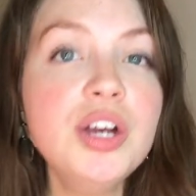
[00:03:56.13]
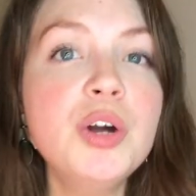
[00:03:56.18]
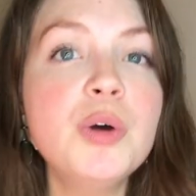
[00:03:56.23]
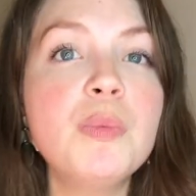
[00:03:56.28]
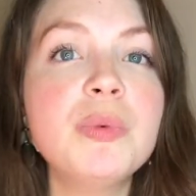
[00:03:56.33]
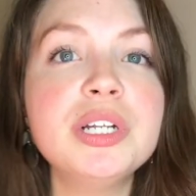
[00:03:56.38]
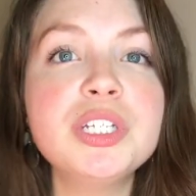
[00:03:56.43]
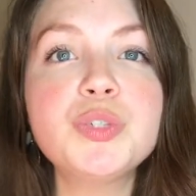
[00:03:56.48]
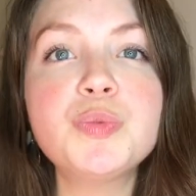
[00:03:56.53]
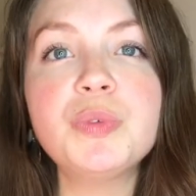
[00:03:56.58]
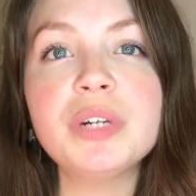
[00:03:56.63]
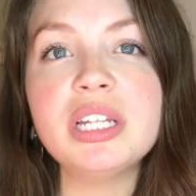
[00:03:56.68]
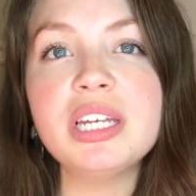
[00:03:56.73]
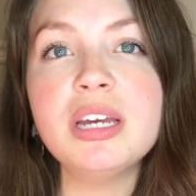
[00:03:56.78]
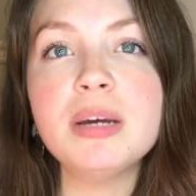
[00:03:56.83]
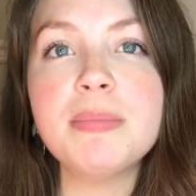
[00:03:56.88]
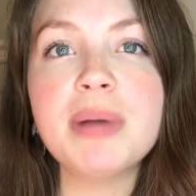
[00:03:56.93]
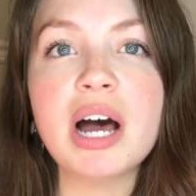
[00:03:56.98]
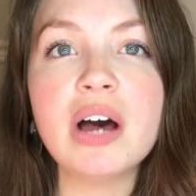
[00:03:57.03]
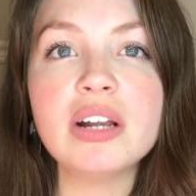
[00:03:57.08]
when it's really
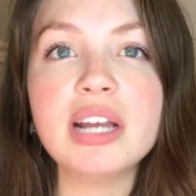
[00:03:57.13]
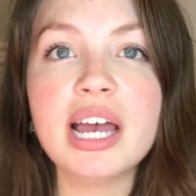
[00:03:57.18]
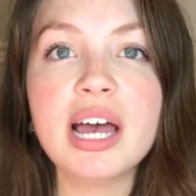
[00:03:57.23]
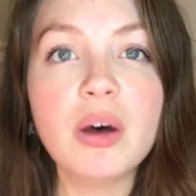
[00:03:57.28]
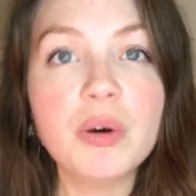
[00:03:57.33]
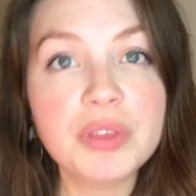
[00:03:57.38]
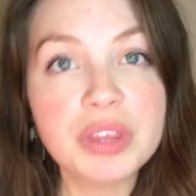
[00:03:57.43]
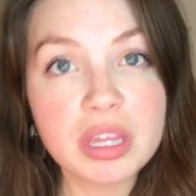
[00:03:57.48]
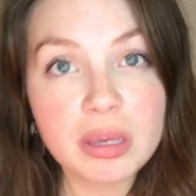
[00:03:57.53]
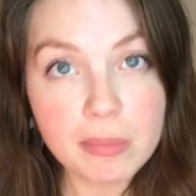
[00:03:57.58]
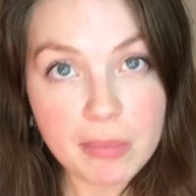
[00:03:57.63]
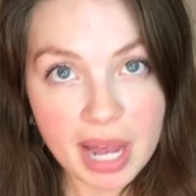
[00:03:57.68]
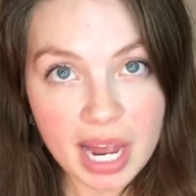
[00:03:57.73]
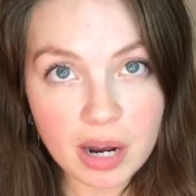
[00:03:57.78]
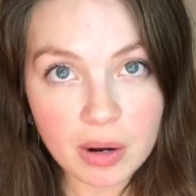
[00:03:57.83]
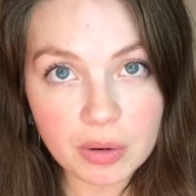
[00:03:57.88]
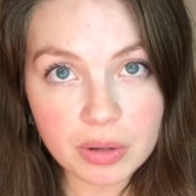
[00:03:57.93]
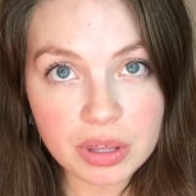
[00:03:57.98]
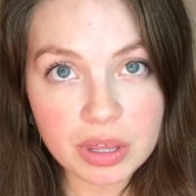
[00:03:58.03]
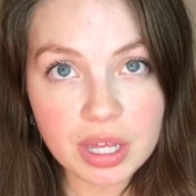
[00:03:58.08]
about a healthy
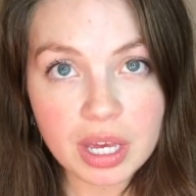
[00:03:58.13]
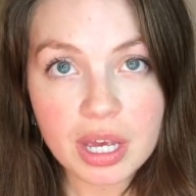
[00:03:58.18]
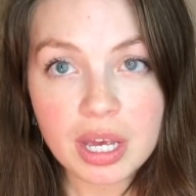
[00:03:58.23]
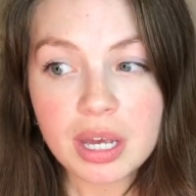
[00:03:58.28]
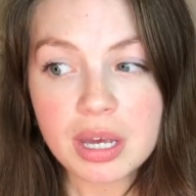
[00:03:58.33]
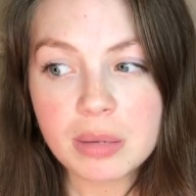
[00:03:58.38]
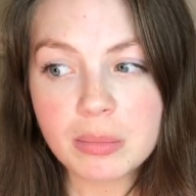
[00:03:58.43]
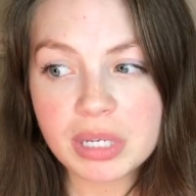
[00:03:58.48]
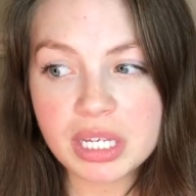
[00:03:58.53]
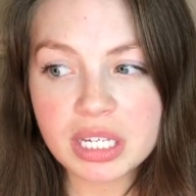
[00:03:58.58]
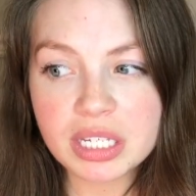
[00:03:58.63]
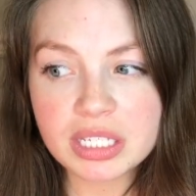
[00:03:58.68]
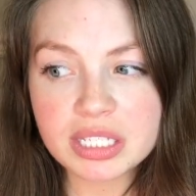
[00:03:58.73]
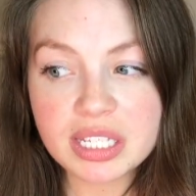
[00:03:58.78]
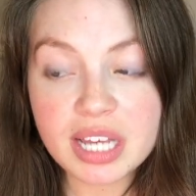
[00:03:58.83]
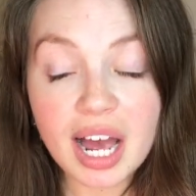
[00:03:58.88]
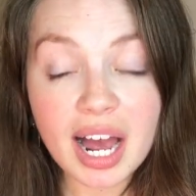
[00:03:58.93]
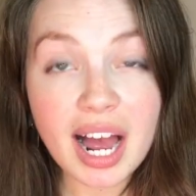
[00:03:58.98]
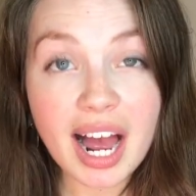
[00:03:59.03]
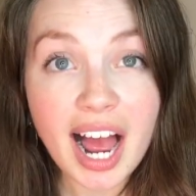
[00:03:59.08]
mouth because
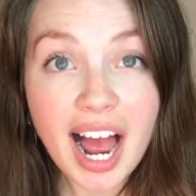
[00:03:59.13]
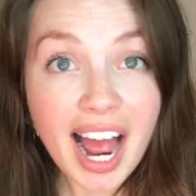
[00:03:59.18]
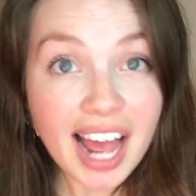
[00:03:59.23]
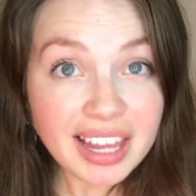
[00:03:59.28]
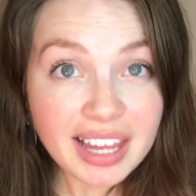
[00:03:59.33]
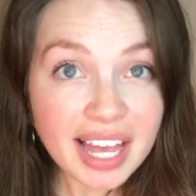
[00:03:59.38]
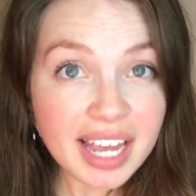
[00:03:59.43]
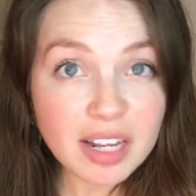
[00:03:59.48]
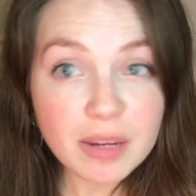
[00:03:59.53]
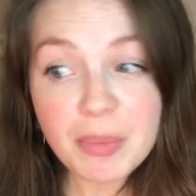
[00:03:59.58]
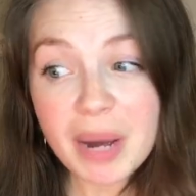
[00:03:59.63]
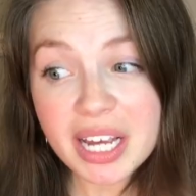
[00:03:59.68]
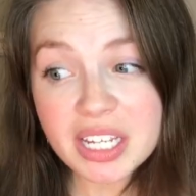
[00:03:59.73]
I like my